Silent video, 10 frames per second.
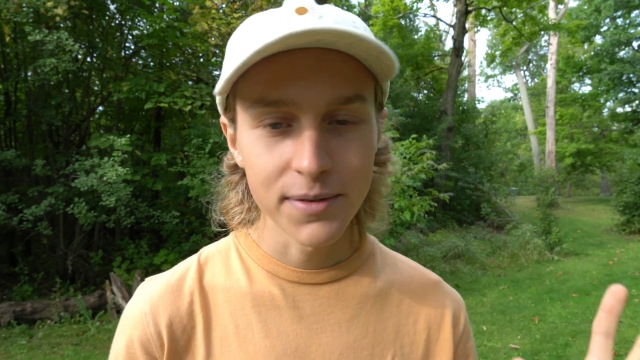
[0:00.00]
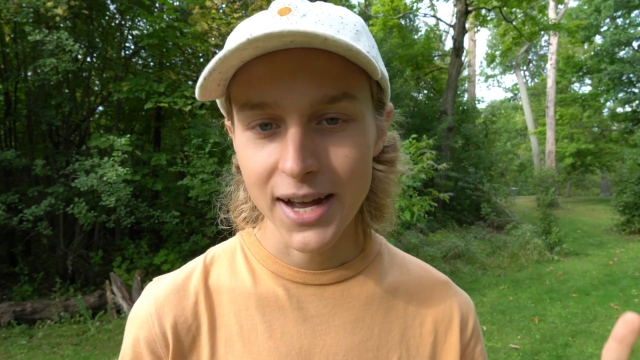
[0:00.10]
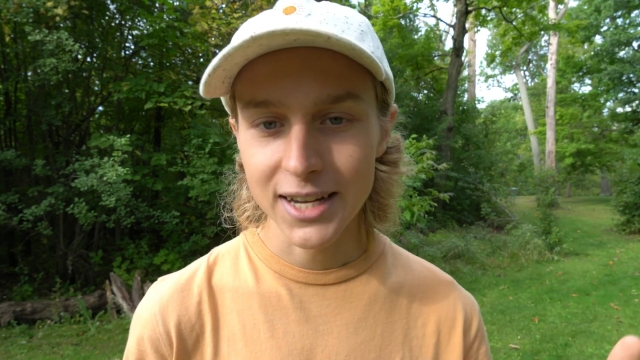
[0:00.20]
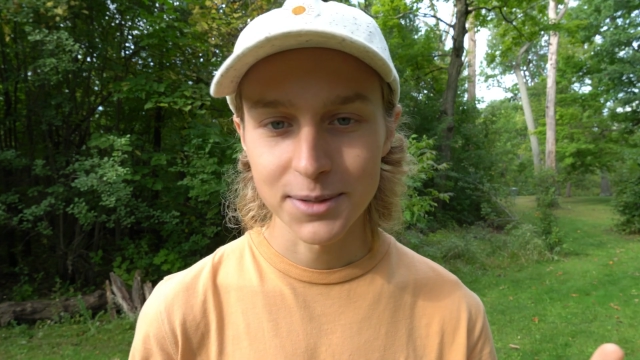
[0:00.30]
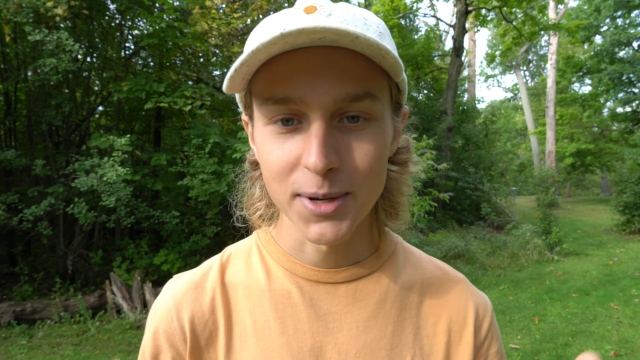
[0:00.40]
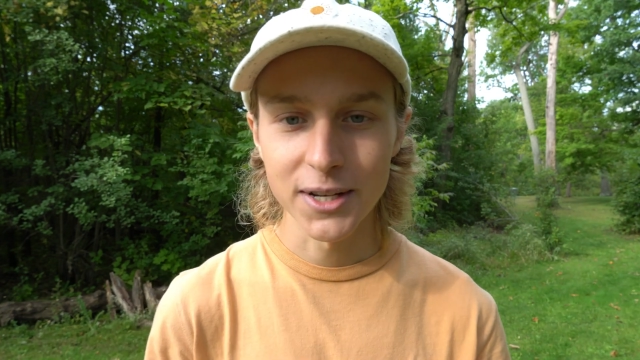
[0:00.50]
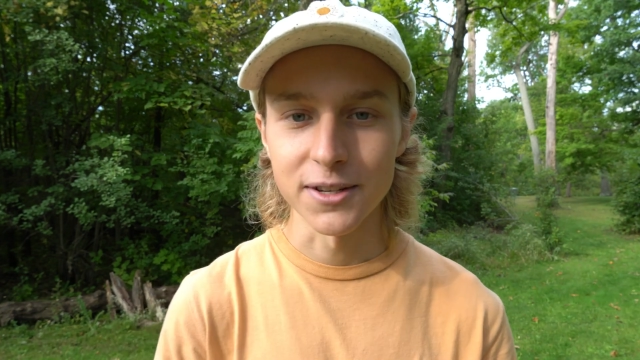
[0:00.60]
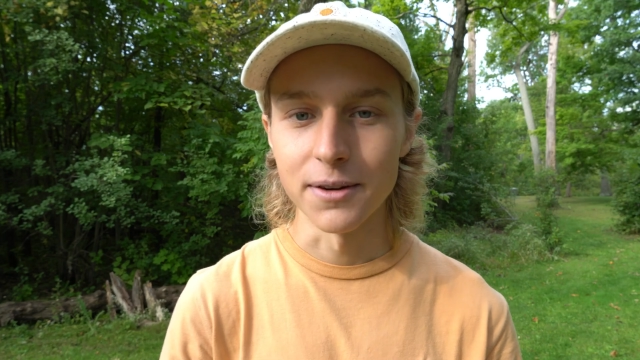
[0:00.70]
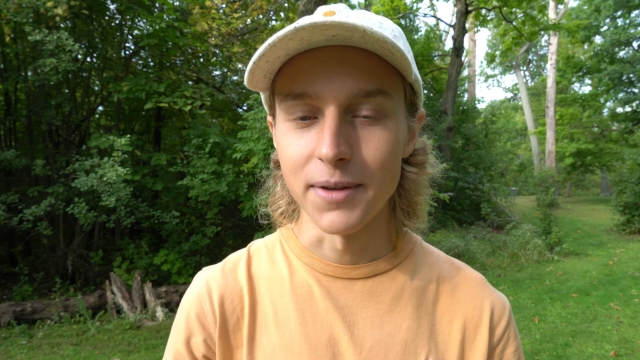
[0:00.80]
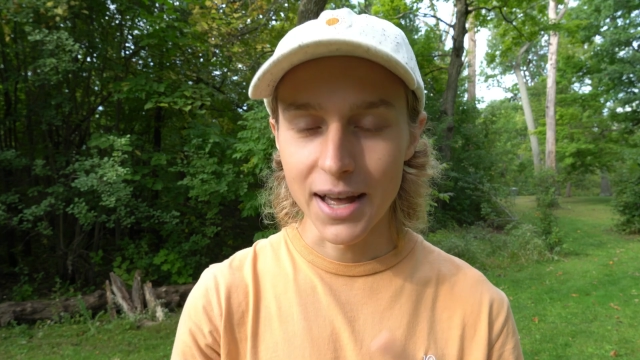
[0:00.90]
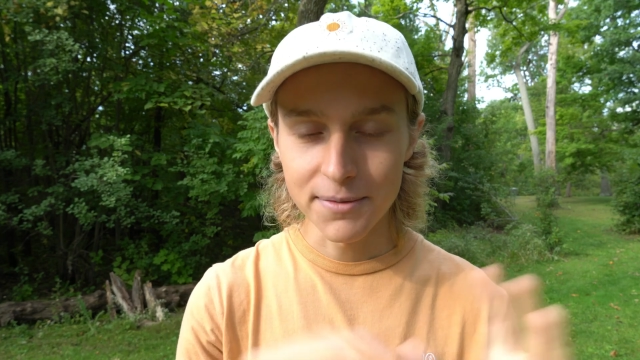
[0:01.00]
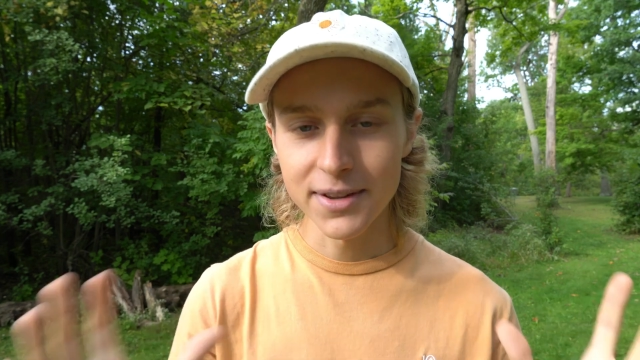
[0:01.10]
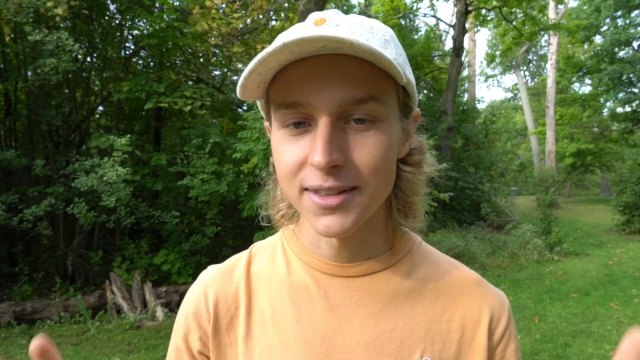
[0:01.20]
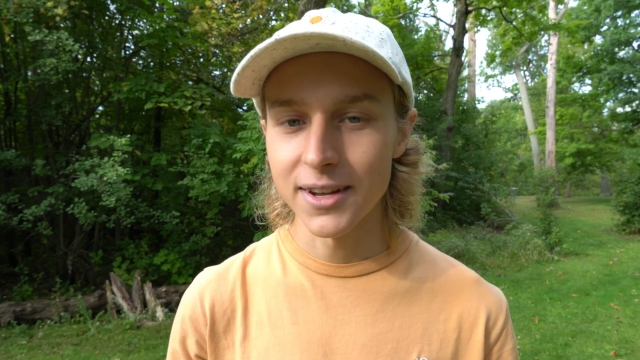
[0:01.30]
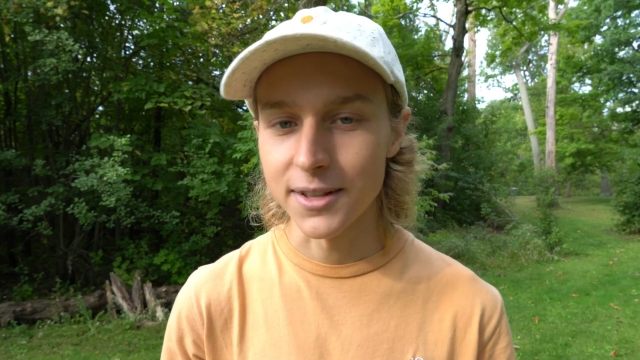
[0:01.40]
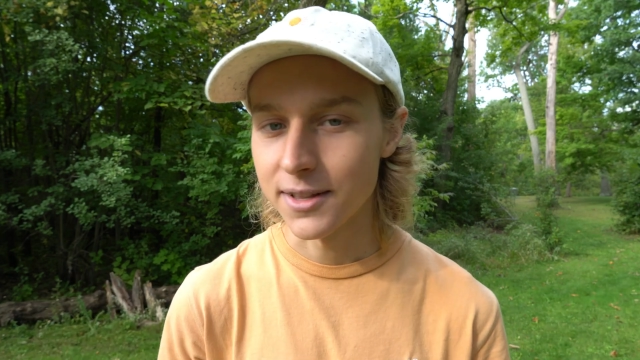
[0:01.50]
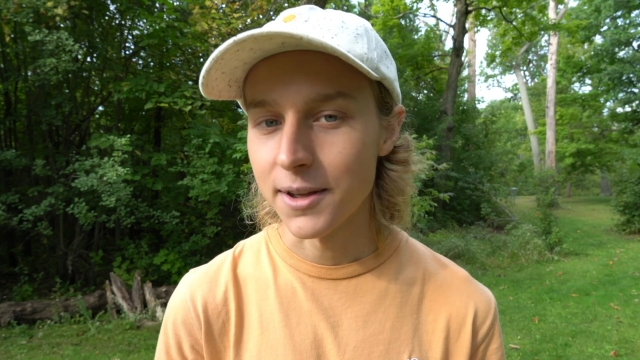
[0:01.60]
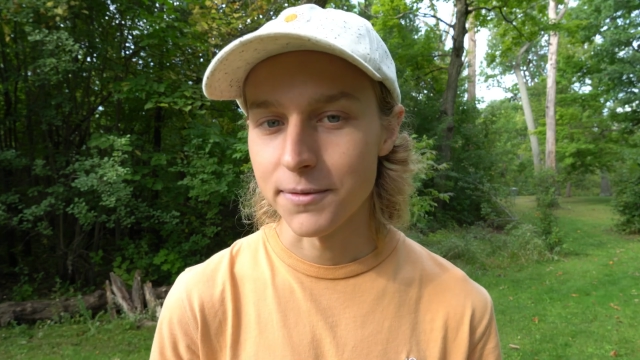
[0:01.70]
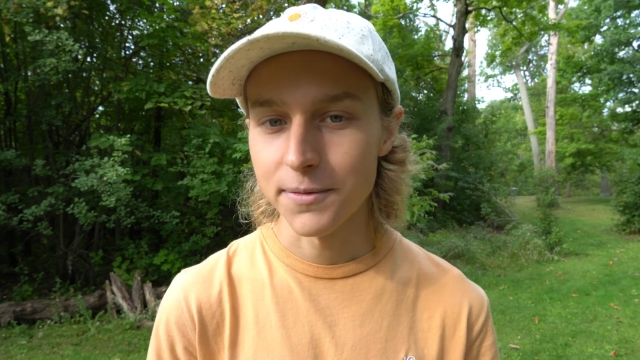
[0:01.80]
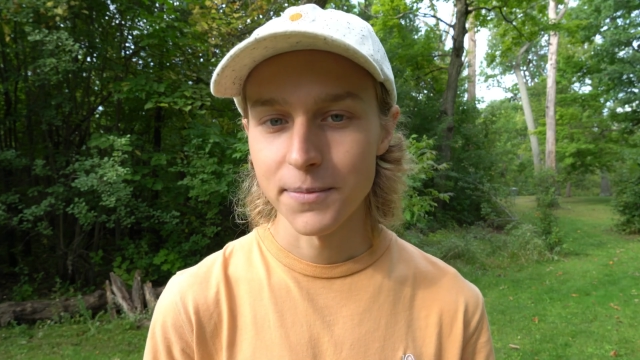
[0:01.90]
aspects of everything in life.